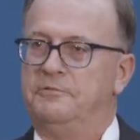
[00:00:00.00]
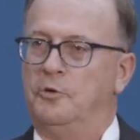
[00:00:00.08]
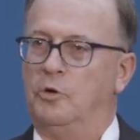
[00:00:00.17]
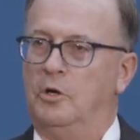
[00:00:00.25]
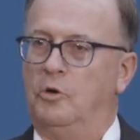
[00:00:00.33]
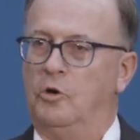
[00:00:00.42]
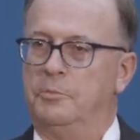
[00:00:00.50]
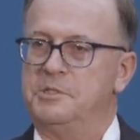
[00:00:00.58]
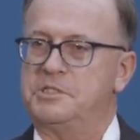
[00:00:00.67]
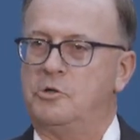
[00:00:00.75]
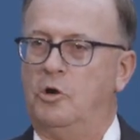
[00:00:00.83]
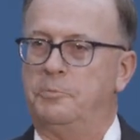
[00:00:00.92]
for
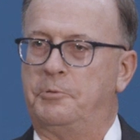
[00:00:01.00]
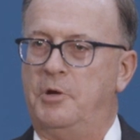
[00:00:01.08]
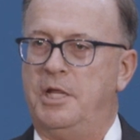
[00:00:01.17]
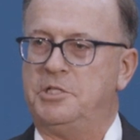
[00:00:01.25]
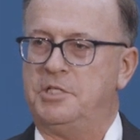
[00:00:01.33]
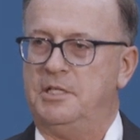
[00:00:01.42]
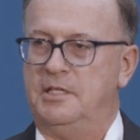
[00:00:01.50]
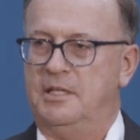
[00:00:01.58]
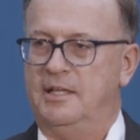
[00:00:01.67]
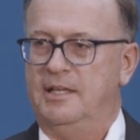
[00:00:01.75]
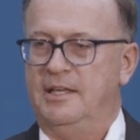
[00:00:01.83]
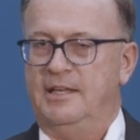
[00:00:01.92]
Orbis Corporation.
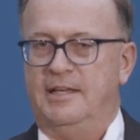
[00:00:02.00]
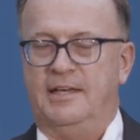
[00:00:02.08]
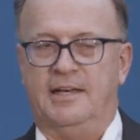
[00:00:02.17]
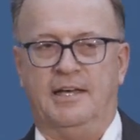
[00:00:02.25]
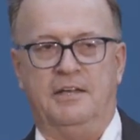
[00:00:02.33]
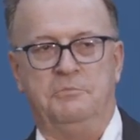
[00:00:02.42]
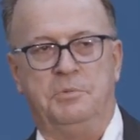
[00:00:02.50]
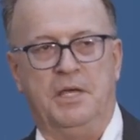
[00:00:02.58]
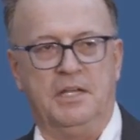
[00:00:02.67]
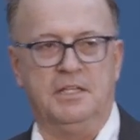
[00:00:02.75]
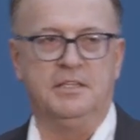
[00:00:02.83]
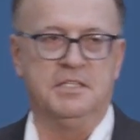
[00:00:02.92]
I've
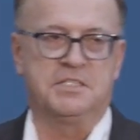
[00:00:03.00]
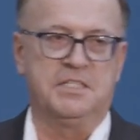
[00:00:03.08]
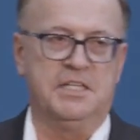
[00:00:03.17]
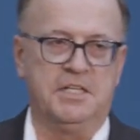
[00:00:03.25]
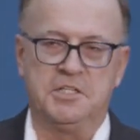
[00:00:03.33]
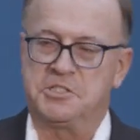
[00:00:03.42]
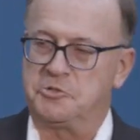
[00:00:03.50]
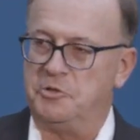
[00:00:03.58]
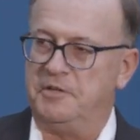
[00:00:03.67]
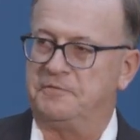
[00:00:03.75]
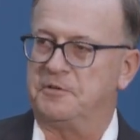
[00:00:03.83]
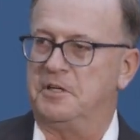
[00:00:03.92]
been in this
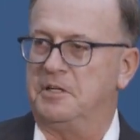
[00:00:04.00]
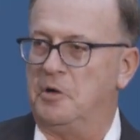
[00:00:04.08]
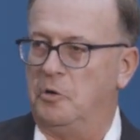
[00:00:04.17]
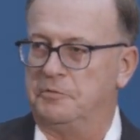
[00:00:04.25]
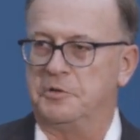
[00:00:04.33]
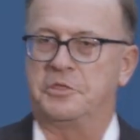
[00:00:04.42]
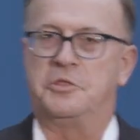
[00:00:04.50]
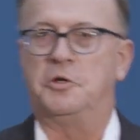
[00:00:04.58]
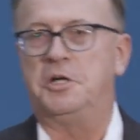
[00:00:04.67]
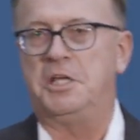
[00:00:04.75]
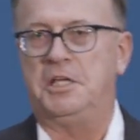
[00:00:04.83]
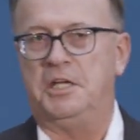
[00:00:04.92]
industry for over
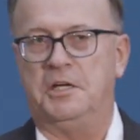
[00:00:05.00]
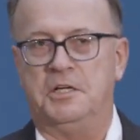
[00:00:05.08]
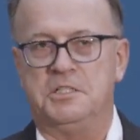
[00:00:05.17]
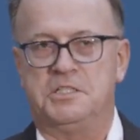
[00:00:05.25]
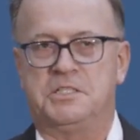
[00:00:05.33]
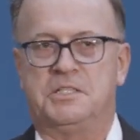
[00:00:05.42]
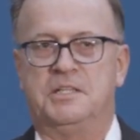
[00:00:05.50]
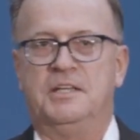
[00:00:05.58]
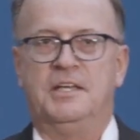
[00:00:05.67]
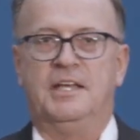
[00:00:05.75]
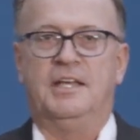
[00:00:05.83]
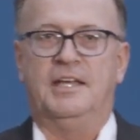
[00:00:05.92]
30 years,
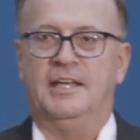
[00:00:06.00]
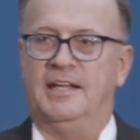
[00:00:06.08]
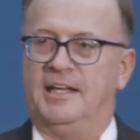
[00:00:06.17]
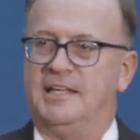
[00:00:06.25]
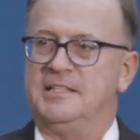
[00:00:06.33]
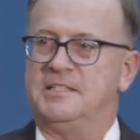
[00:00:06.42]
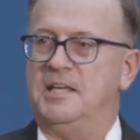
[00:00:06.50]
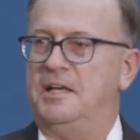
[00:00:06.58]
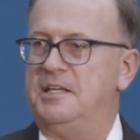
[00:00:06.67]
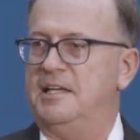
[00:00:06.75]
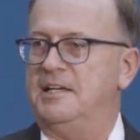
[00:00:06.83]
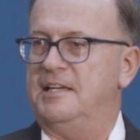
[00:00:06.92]
and I can
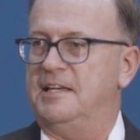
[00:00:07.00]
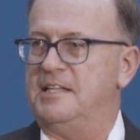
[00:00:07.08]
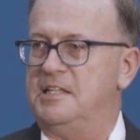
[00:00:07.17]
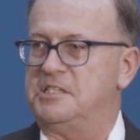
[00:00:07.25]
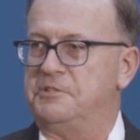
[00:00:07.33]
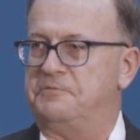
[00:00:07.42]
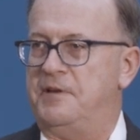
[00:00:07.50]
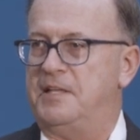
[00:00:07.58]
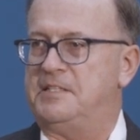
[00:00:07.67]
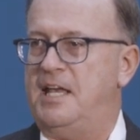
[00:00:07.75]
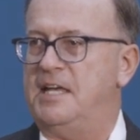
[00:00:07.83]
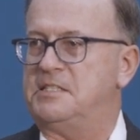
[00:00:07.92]
tell you it's a
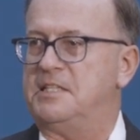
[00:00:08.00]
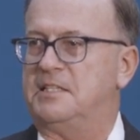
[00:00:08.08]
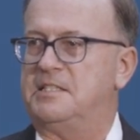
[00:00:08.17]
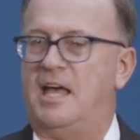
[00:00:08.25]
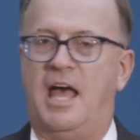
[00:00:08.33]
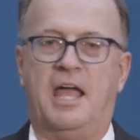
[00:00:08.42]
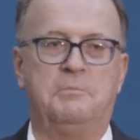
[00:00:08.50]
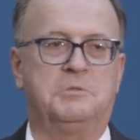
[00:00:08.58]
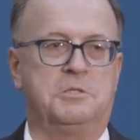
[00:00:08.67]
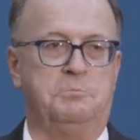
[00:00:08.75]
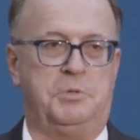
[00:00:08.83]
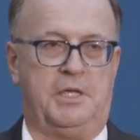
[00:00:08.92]
fantastic time
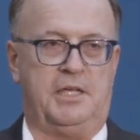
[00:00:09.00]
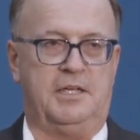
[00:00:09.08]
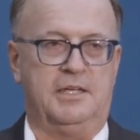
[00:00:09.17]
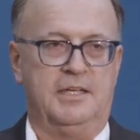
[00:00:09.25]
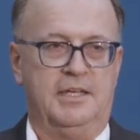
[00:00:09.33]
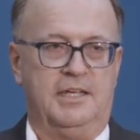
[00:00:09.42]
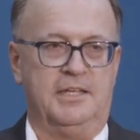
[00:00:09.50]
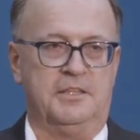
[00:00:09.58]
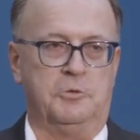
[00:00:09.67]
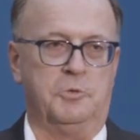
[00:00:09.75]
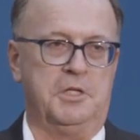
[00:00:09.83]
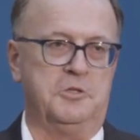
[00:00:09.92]
to be in
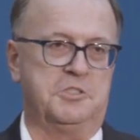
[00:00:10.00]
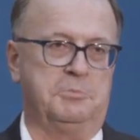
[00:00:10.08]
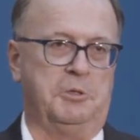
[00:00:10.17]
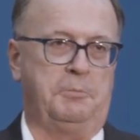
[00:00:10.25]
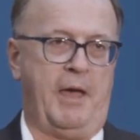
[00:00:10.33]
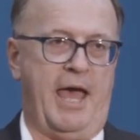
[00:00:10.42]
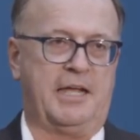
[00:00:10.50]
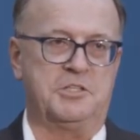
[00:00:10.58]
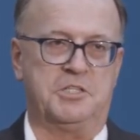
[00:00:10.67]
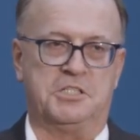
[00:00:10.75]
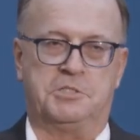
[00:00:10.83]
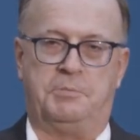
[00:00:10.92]
the reusable
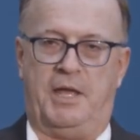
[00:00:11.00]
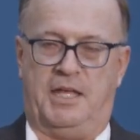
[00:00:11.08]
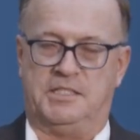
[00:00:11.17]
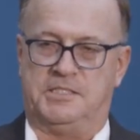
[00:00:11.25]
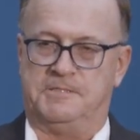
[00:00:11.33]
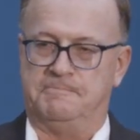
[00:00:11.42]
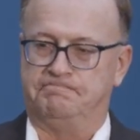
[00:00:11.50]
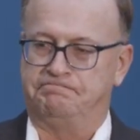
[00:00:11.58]
packaging space.